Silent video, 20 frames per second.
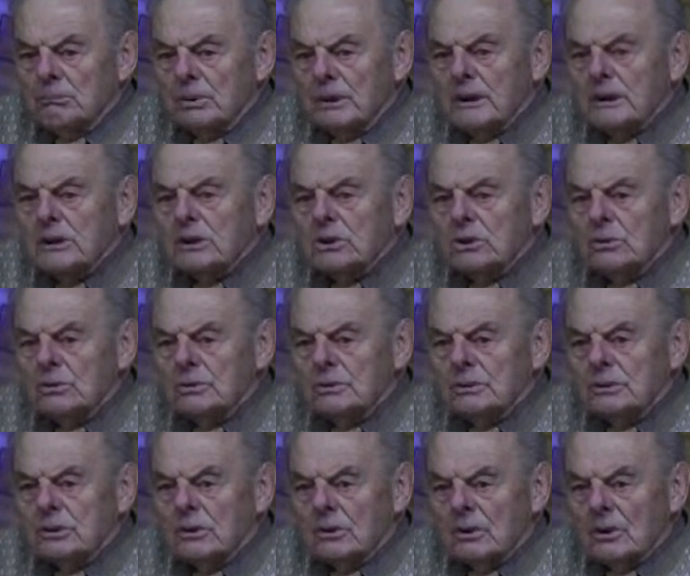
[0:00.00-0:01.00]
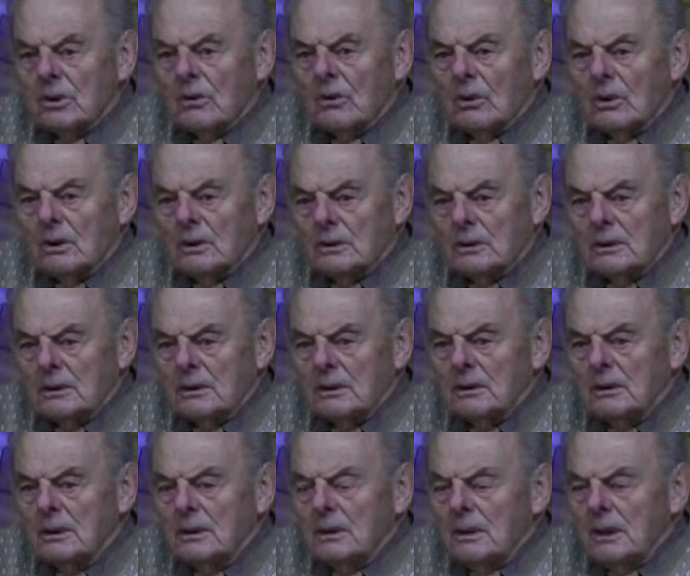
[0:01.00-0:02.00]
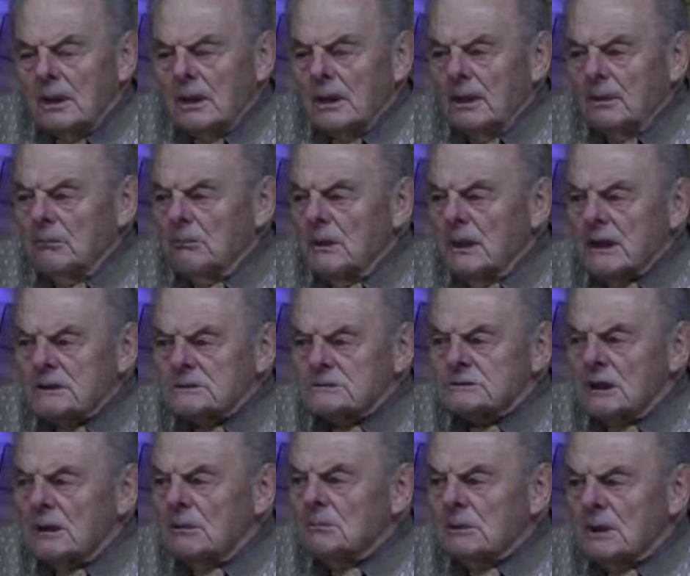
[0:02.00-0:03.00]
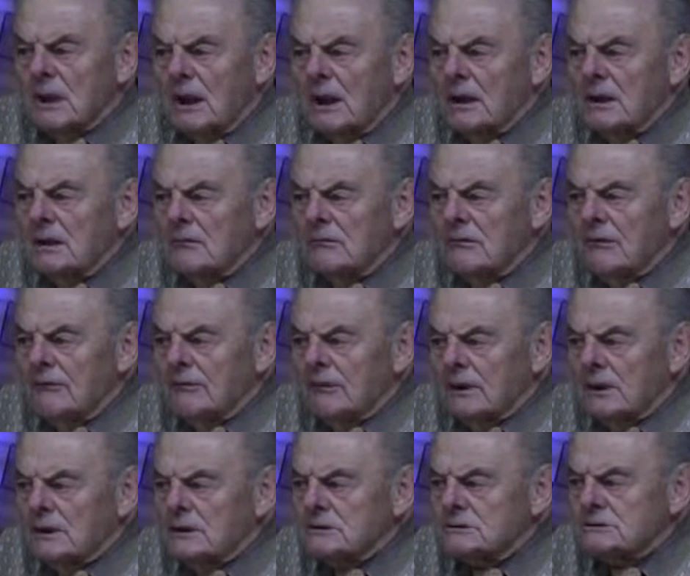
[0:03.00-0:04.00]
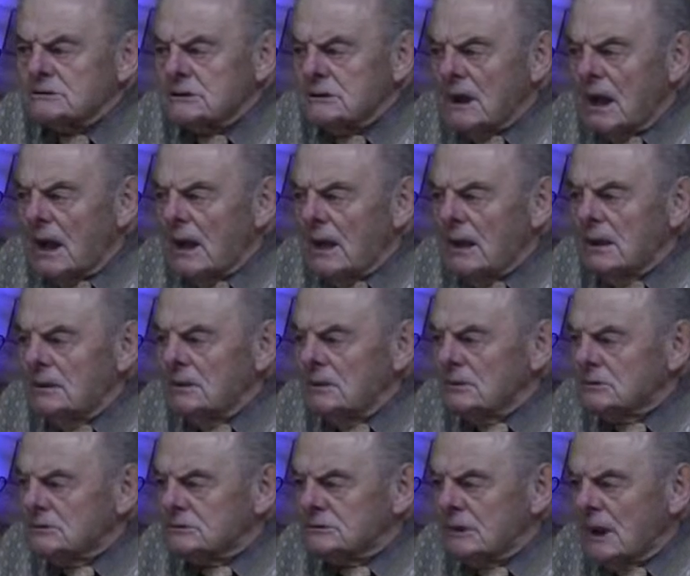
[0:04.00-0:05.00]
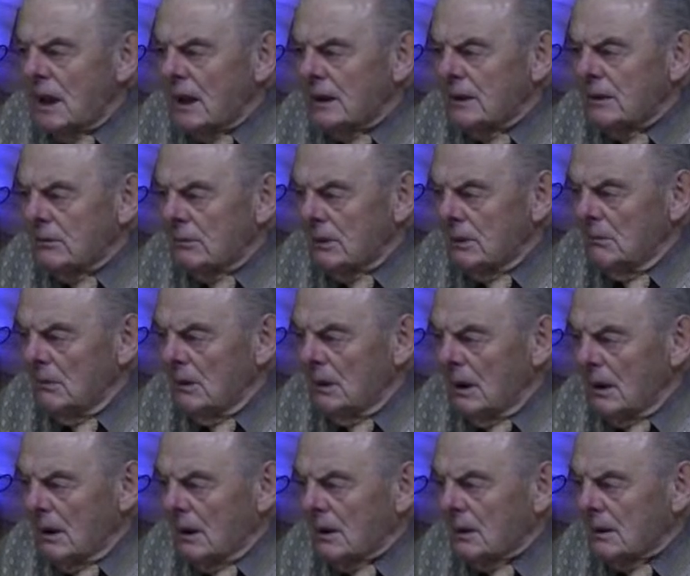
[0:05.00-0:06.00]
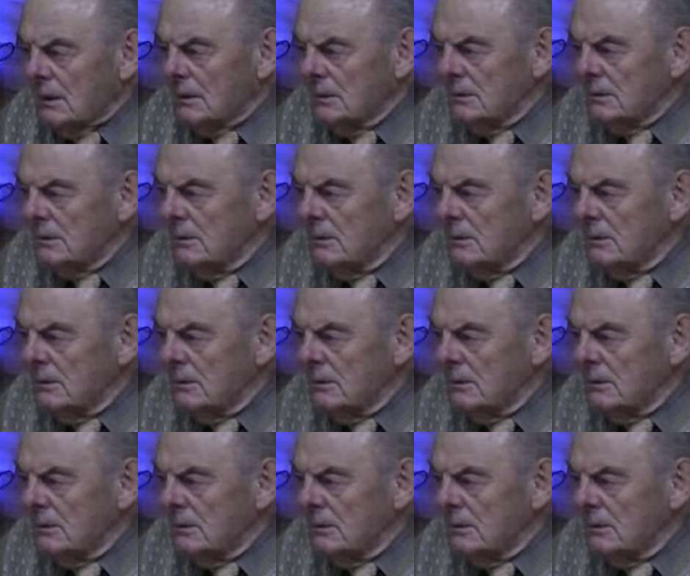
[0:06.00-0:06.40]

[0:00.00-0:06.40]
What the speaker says: bring you your order and make some kind of a very snotty remark.